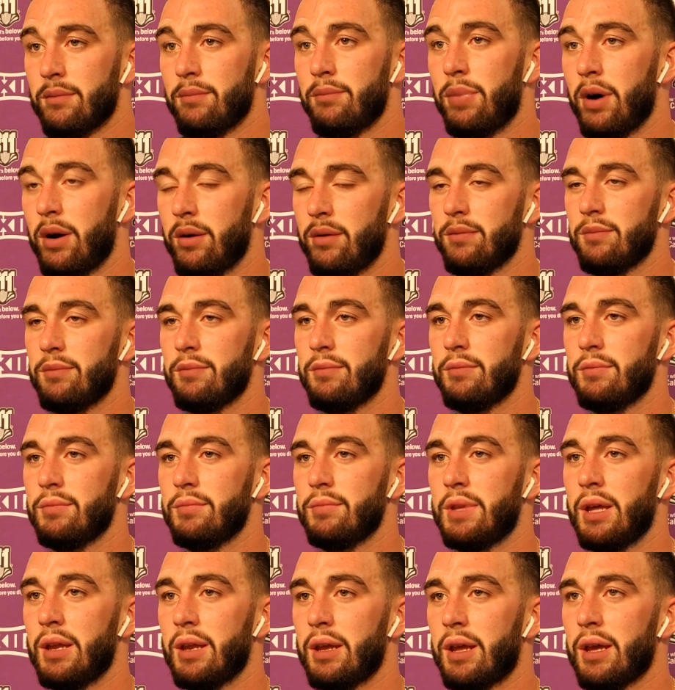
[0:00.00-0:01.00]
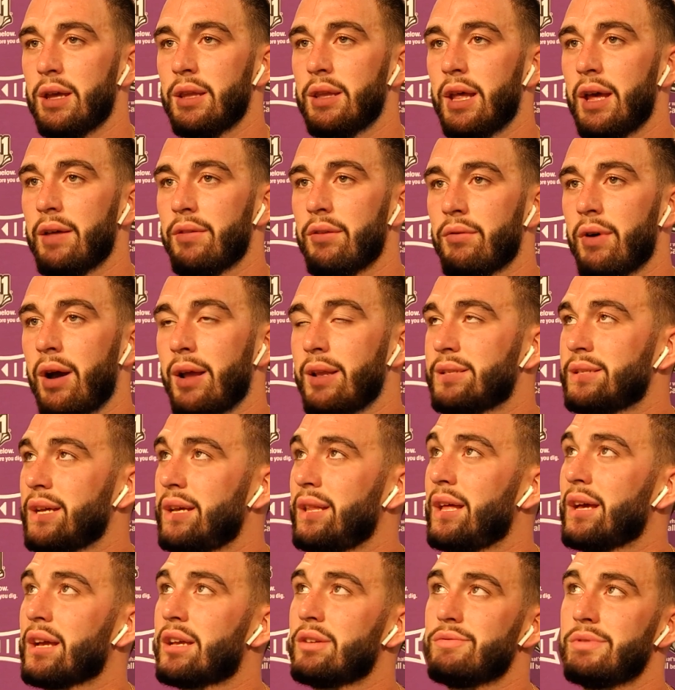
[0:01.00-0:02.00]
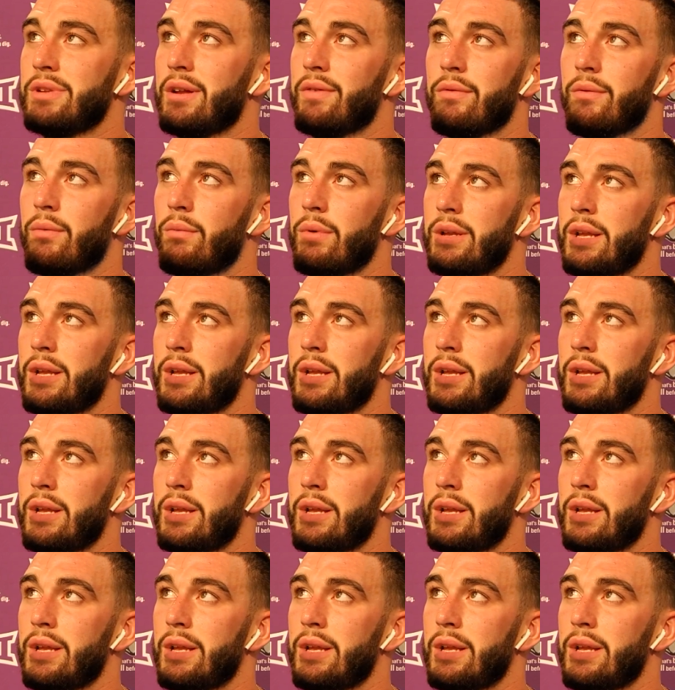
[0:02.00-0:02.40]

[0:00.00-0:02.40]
but then again, they have the right to say that because we,